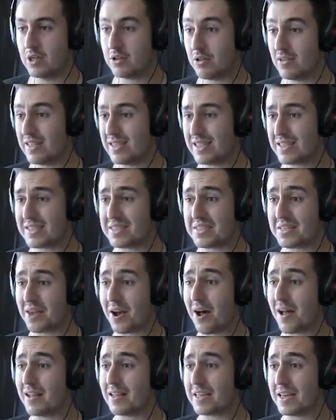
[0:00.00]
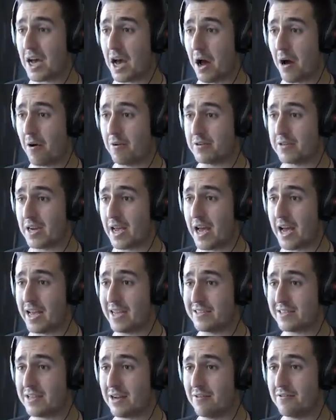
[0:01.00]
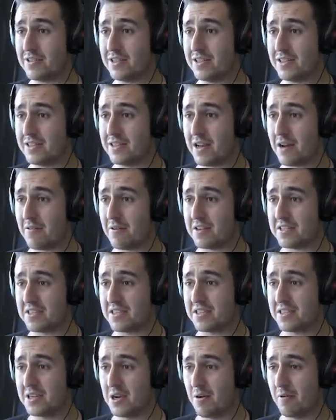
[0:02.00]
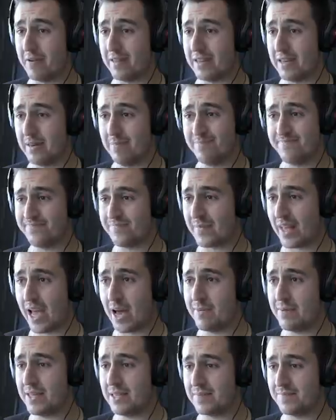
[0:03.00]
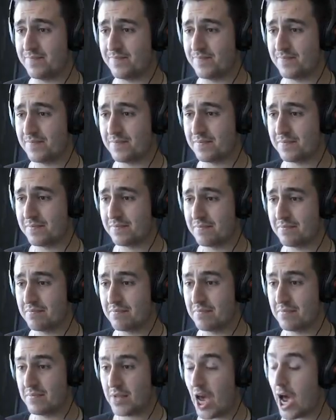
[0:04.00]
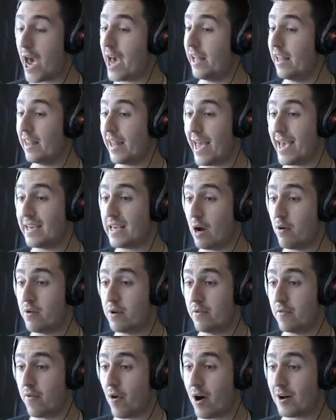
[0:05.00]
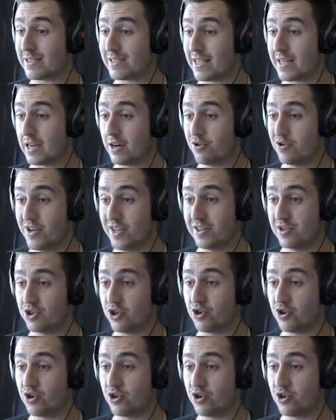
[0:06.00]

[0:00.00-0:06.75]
So this is Tall Goat. I don't really know what to do with him. I mean, I like how he walks like a real